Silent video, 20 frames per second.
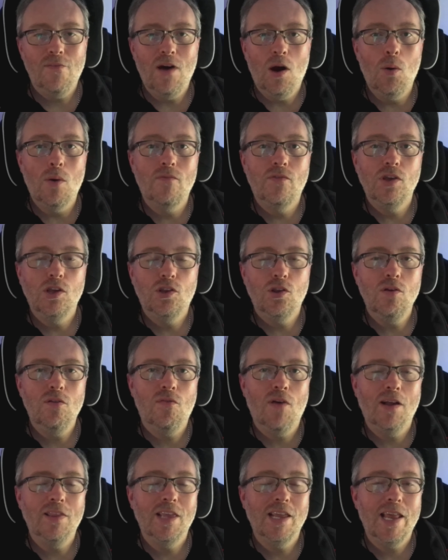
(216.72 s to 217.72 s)
however, you do
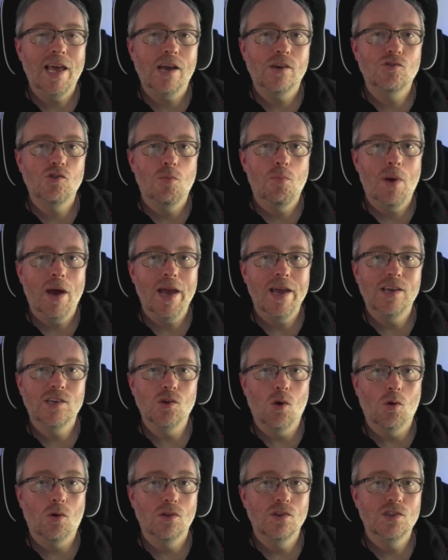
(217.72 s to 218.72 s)
find any extra
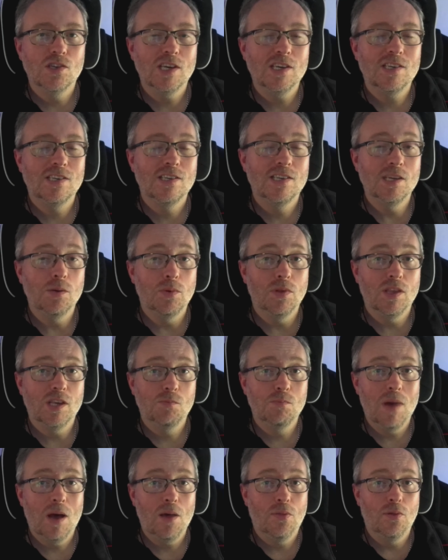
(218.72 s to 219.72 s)
pace or consistency with
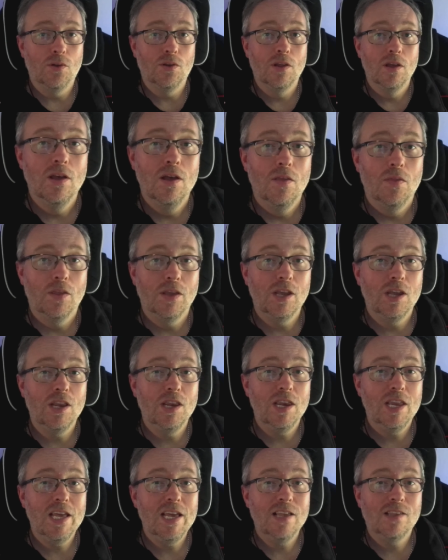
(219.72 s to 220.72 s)
this method, then you
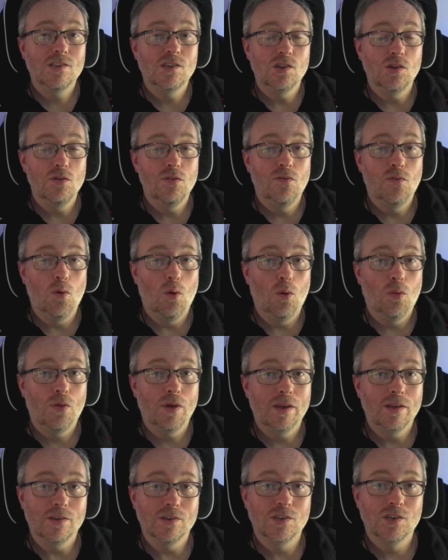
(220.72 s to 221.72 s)
need to do 4
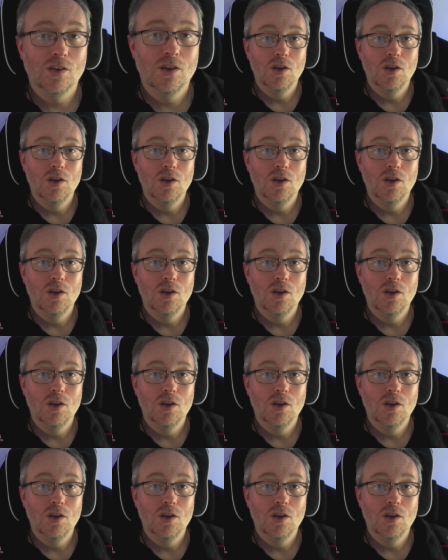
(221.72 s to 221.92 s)
things.